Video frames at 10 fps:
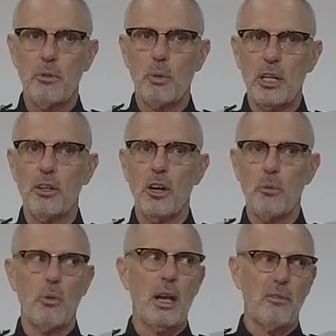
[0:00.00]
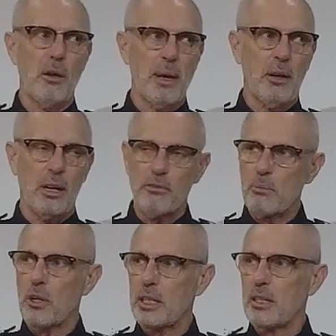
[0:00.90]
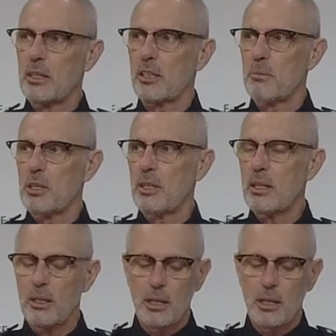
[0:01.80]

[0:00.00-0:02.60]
that we don't know about everybody in the community,